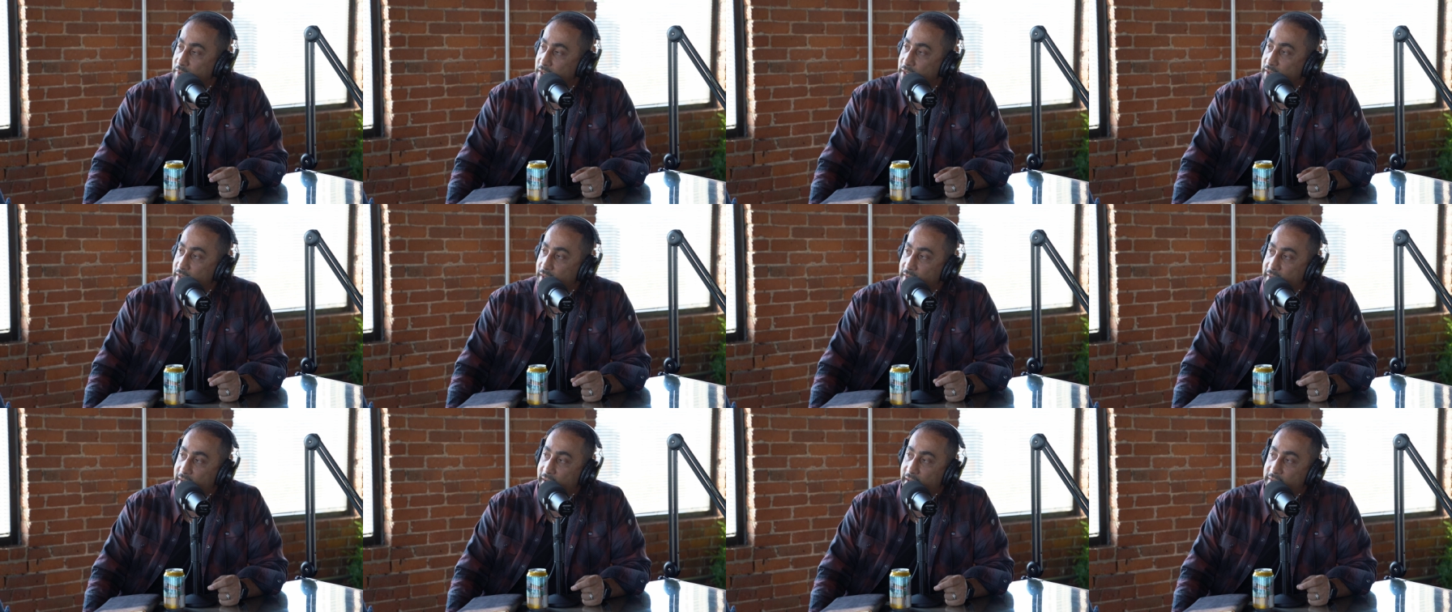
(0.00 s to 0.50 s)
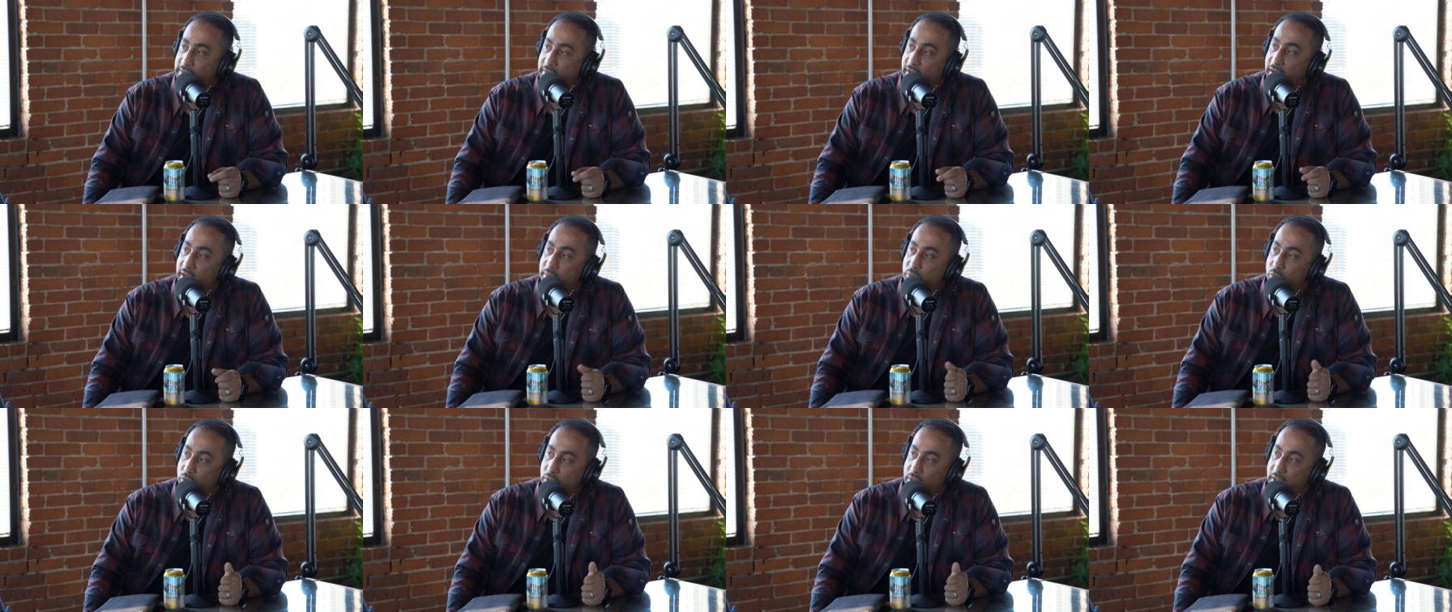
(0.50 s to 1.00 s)
me that that
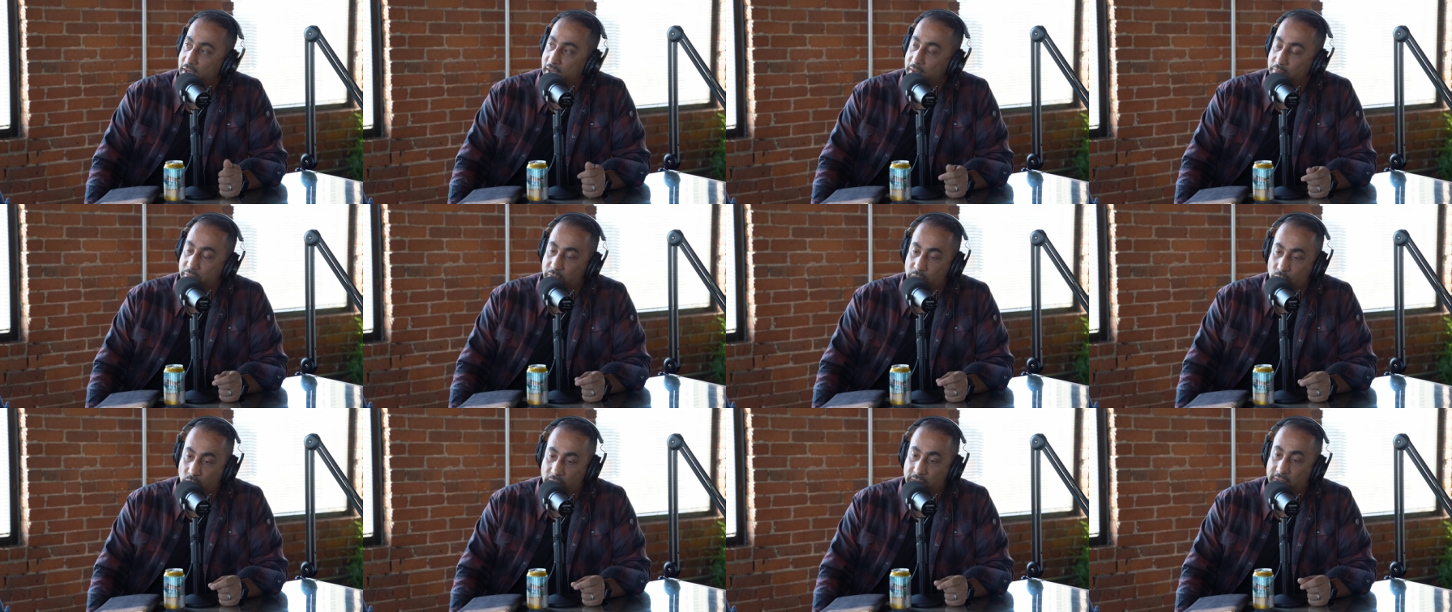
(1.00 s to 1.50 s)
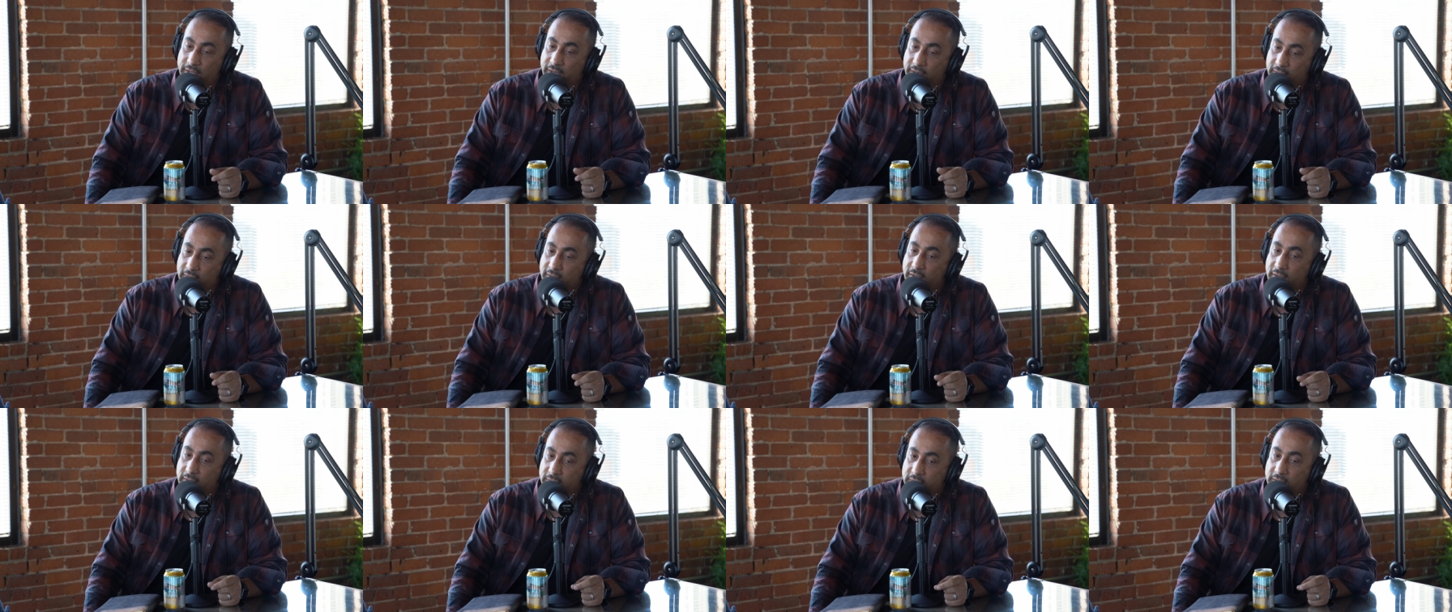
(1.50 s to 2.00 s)
time will come, and when that
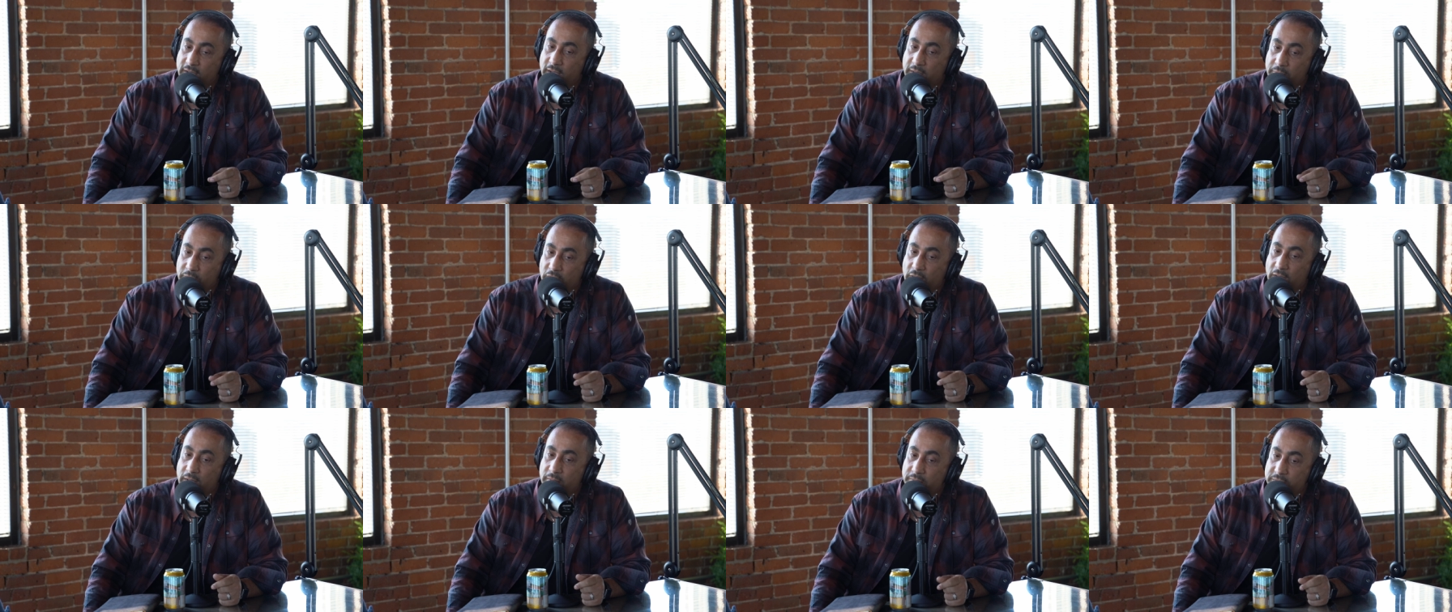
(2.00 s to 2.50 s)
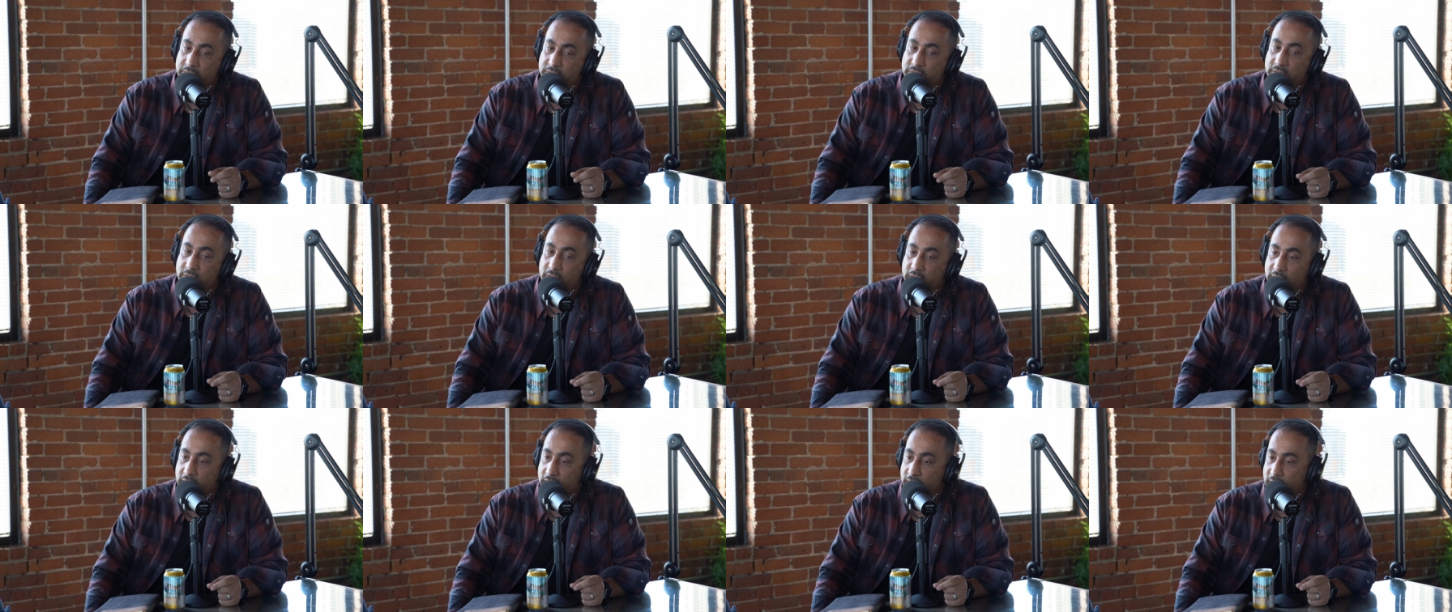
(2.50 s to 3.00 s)
time comes,
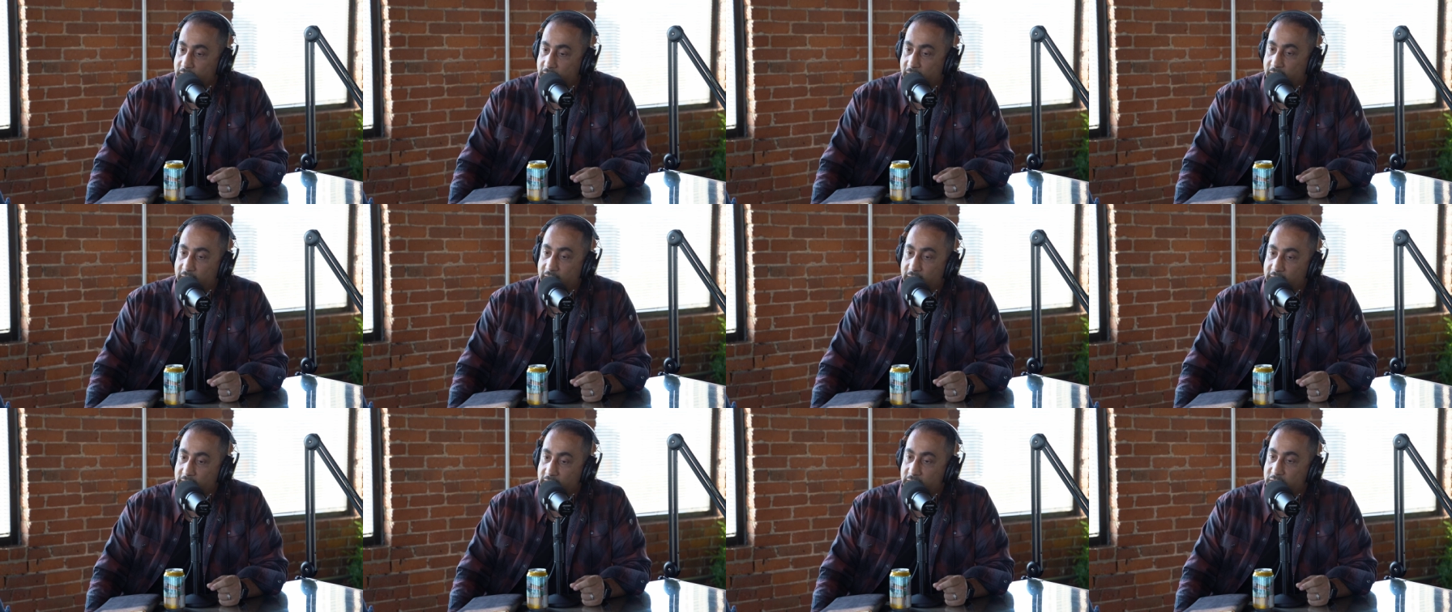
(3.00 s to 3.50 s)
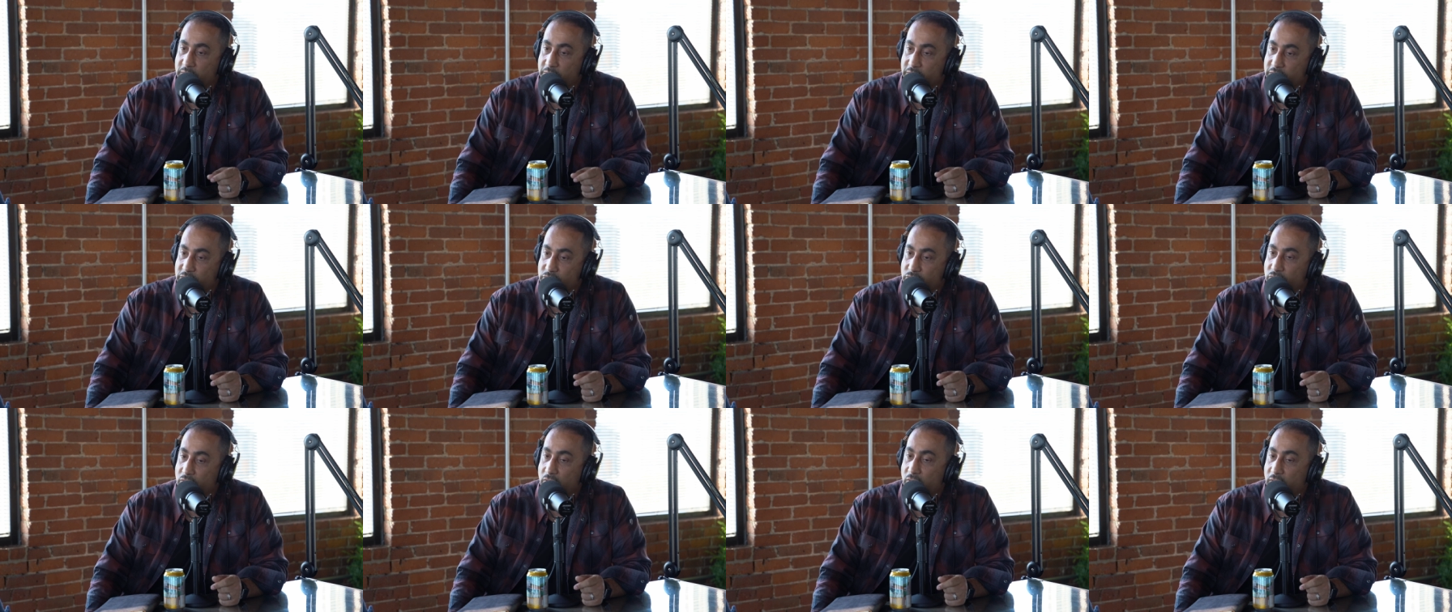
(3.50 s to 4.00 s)
that I need to be
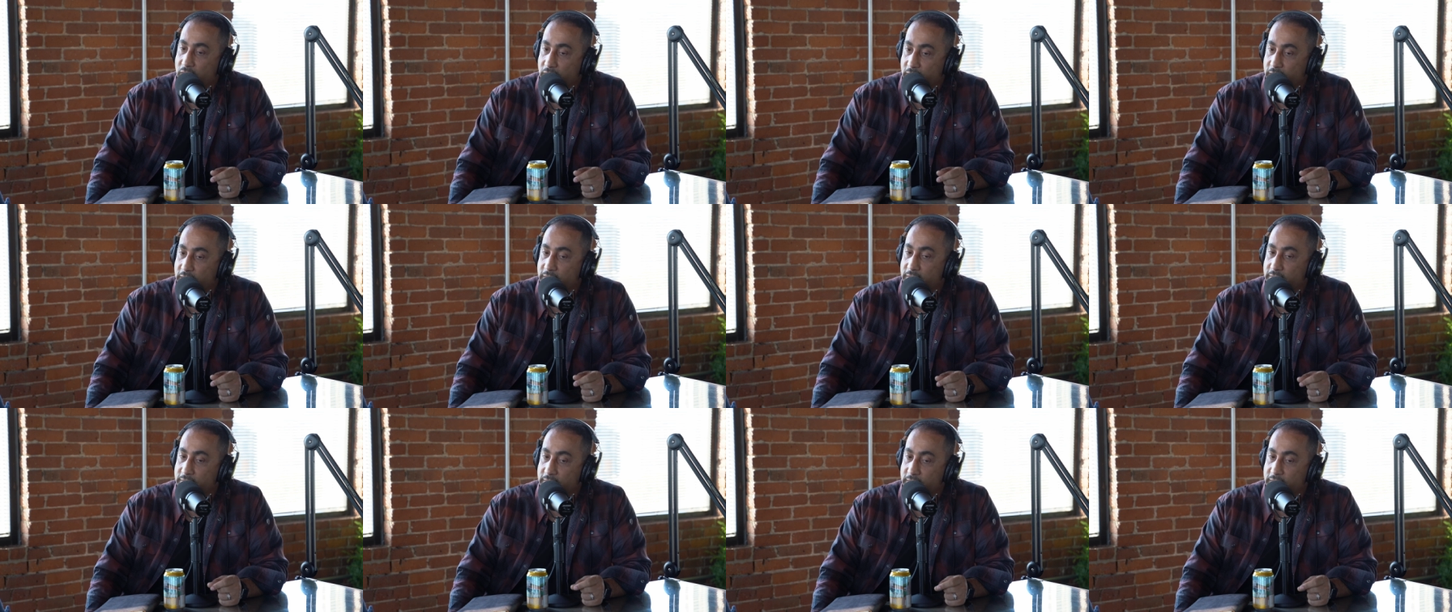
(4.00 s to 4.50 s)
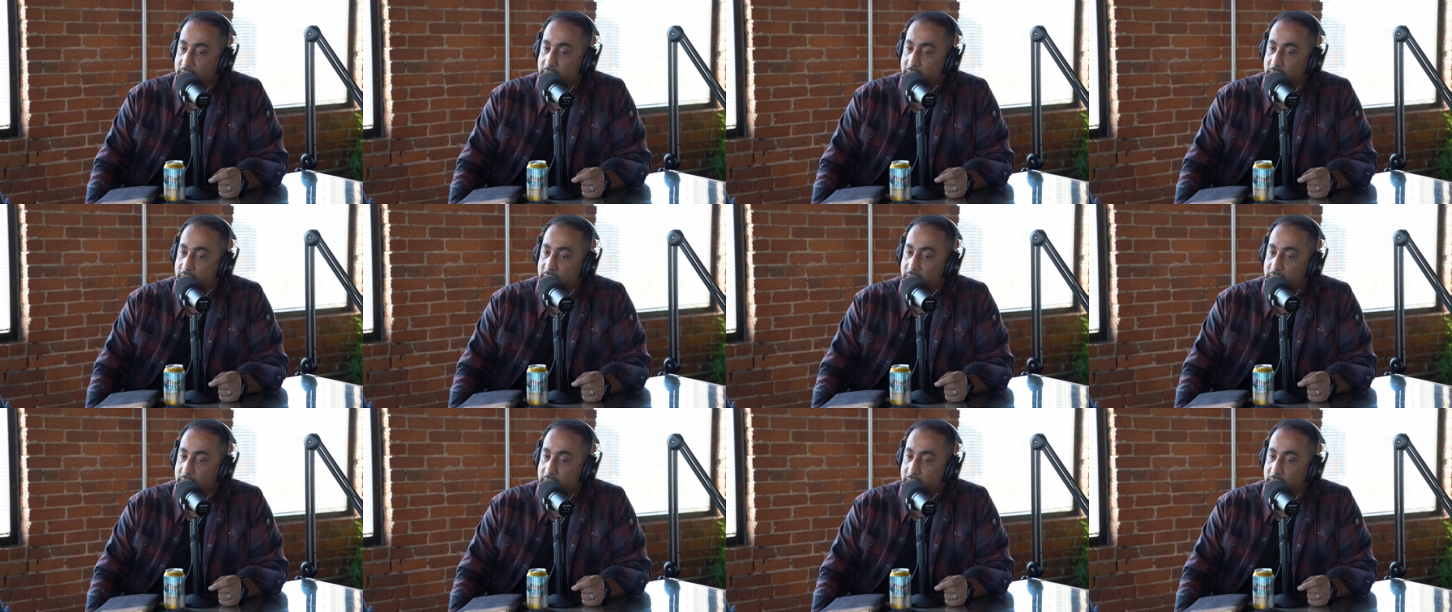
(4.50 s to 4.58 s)
strong. And